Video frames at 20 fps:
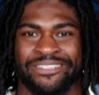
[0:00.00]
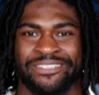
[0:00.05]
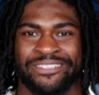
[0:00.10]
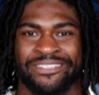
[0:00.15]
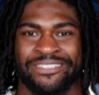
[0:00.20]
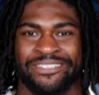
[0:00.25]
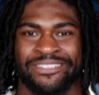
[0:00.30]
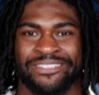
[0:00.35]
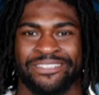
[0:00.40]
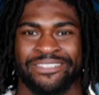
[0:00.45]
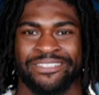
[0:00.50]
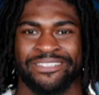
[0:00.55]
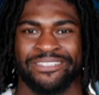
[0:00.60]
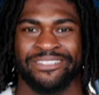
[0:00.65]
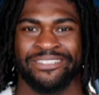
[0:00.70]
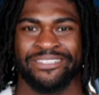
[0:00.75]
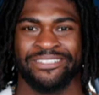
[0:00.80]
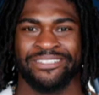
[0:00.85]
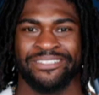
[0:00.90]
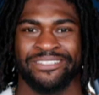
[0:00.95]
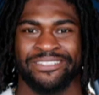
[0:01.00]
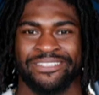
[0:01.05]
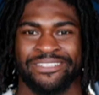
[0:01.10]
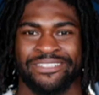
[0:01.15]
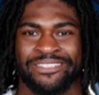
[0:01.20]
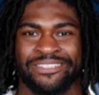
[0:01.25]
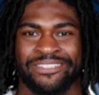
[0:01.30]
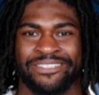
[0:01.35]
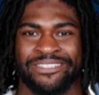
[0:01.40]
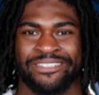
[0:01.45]

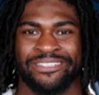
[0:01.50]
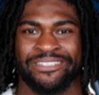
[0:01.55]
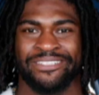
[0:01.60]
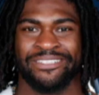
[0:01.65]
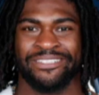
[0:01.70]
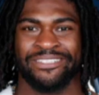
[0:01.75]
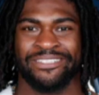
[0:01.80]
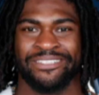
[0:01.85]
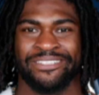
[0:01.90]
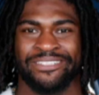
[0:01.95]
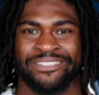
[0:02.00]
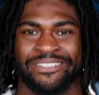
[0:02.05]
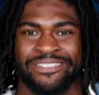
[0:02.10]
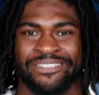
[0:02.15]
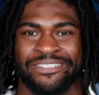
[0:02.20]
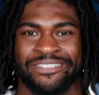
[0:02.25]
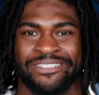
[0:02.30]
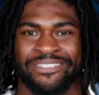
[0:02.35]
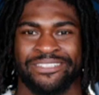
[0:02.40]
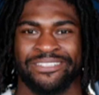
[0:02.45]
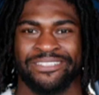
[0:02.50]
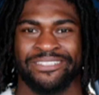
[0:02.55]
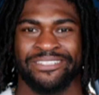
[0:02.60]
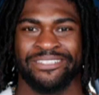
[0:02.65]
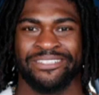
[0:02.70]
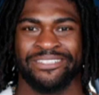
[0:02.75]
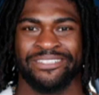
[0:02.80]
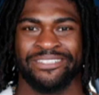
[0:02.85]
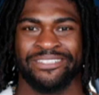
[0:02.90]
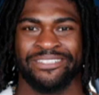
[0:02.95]

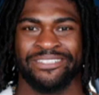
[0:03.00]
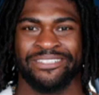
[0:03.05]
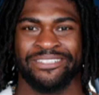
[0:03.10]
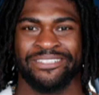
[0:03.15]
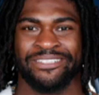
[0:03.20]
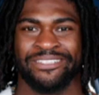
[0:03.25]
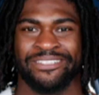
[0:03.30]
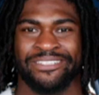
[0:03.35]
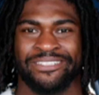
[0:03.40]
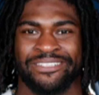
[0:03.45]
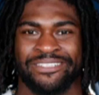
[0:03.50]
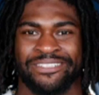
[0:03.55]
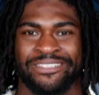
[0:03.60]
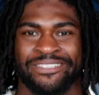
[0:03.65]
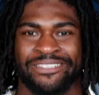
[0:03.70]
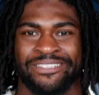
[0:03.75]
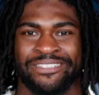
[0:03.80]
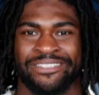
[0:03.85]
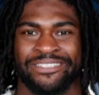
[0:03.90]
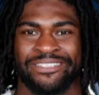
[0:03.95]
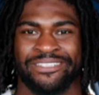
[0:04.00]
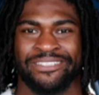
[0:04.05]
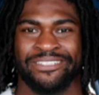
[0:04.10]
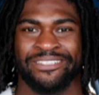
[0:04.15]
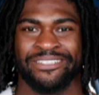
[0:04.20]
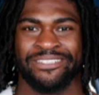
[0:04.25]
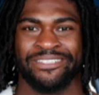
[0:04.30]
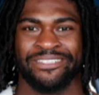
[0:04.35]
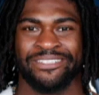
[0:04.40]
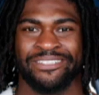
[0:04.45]

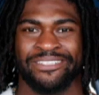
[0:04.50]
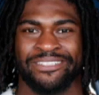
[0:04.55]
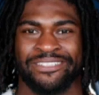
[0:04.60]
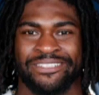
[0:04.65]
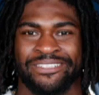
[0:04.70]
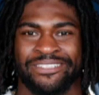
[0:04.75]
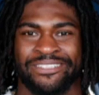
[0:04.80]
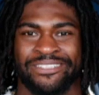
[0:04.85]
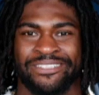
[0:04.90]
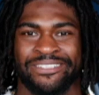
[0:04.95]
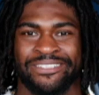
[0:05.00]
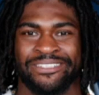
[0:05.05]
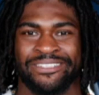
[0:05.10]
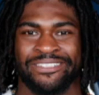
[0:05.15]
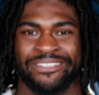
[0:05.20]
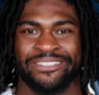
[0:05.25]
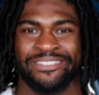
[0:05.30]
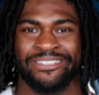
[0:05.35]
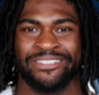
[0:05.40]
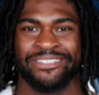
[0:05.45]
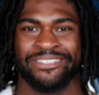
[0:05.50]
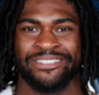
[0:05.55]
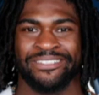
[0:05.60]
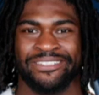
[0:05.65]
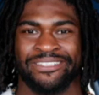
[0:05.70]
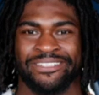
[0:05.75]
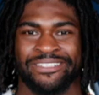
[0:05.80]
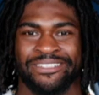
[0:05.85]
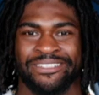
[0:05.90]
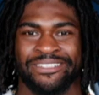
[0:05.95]

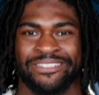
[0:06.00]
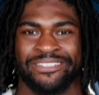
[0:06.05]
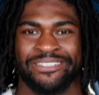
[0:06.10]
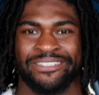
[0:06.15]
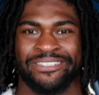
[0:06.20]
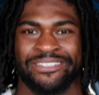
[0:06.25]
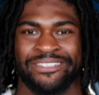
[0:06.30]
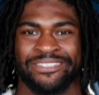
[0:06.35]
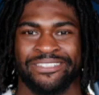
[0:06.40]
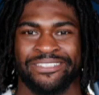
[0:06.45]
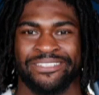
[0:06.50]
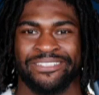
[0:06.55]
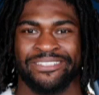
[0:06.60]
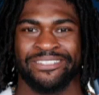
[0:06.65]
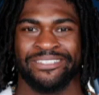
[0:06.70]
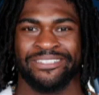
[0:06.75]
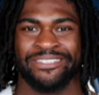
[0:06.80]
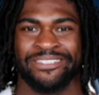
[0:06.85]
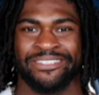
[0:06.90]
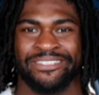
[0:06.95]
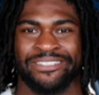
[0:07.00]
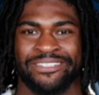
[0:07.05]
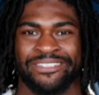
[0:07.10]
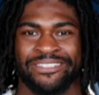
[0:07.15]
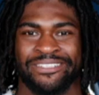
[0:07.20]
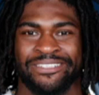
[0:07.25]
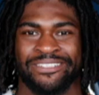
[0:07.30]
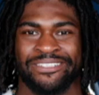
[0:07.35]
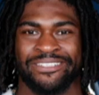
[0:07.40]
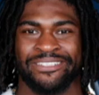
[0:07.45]

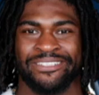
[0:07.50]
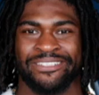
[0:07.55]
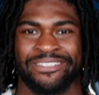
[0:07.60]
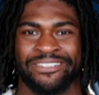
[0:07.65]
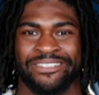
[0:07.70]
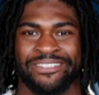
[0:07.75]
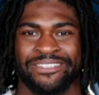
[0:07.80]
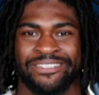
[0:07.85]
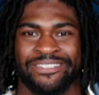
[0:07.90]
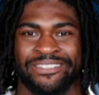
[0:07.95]
This person isn't speaking.